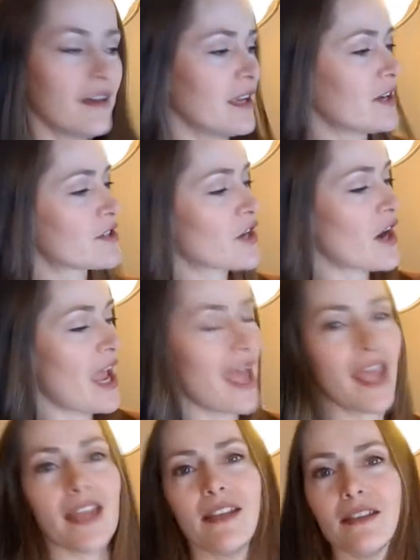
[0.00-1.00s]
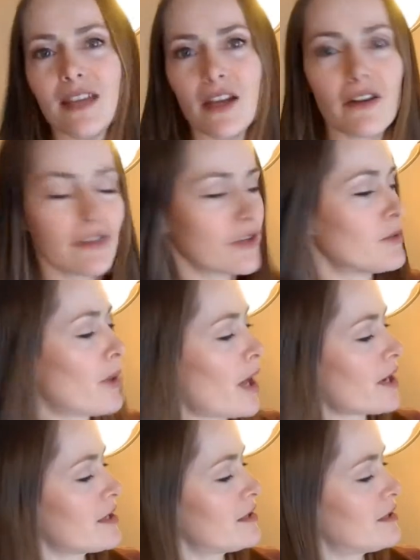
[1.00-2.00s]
here's our head and our little body.